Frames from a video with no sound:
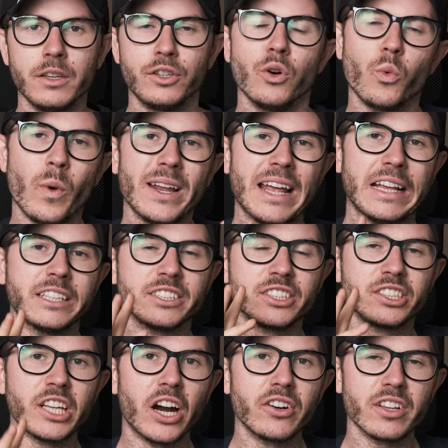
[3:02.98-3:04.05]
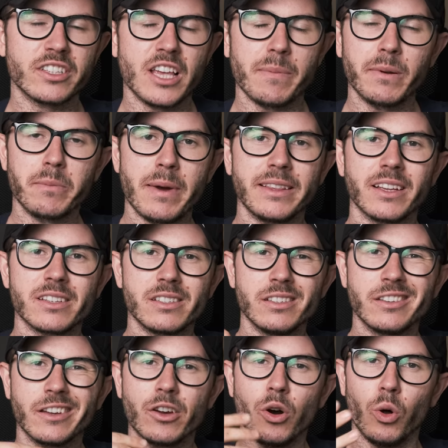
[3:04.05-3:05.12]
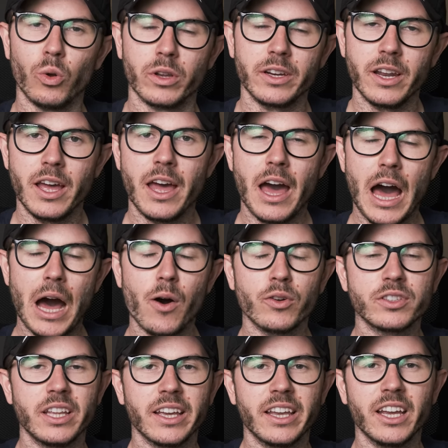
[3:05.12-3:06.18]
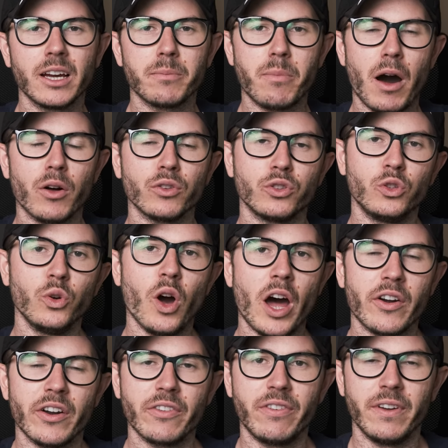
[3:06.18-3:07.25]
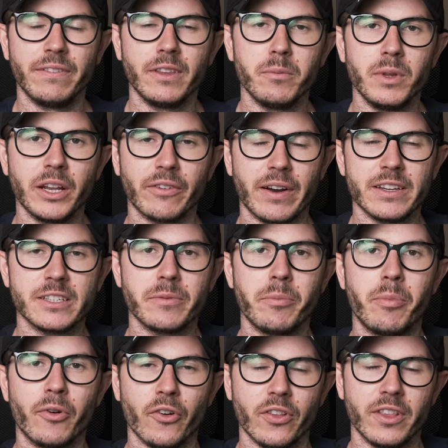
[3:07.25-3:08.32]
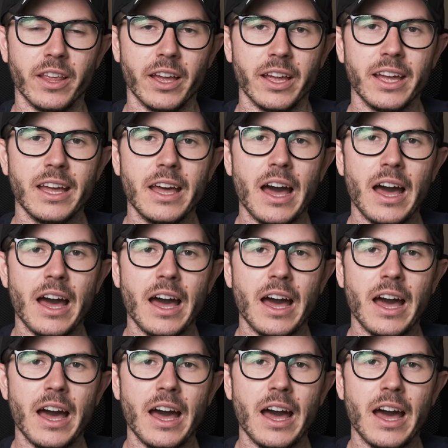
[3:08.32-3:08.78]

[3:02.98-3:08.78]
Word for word: So when I started supplementing citicoline, I was taking about 250 milligrams per day.